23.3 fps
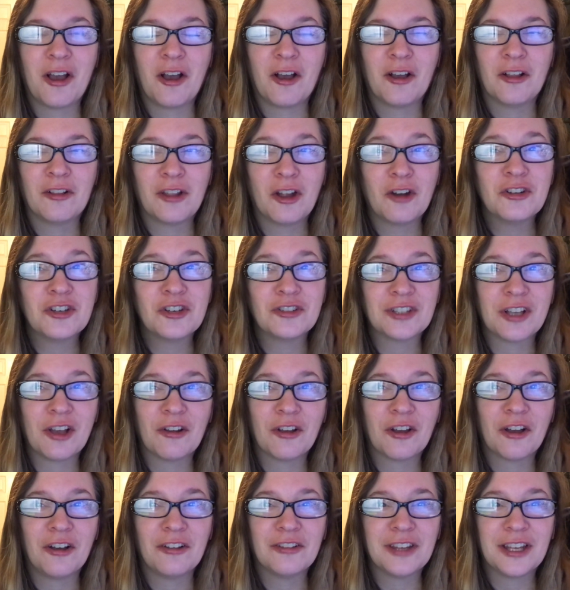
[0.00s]
a larger
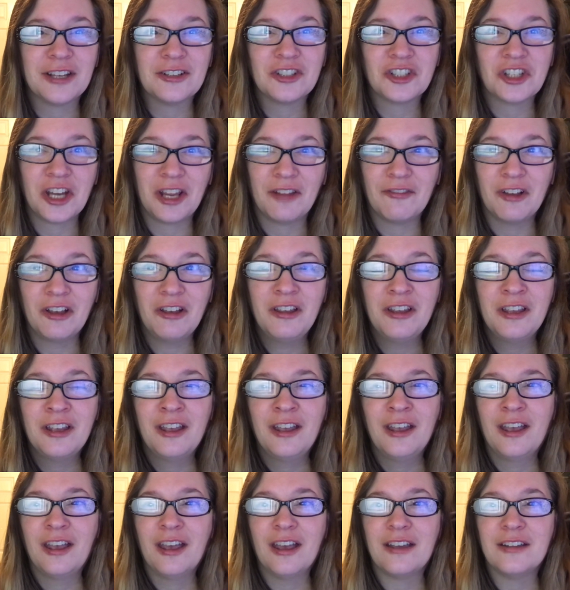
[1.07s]
town called Lake Geneva.
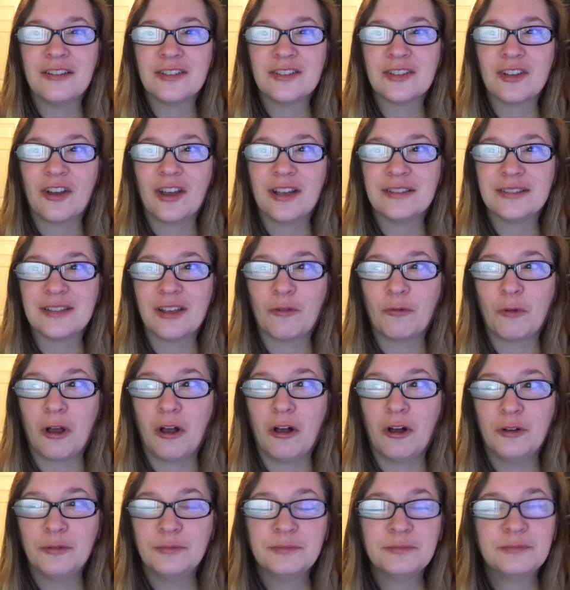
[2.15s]
And so I said,
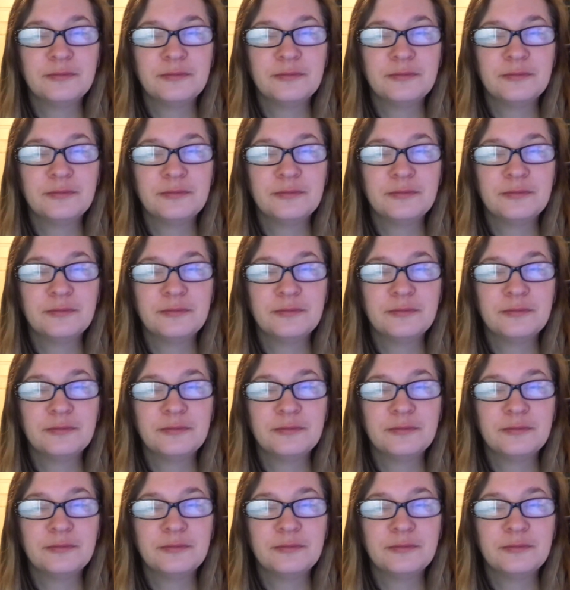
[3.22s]
well,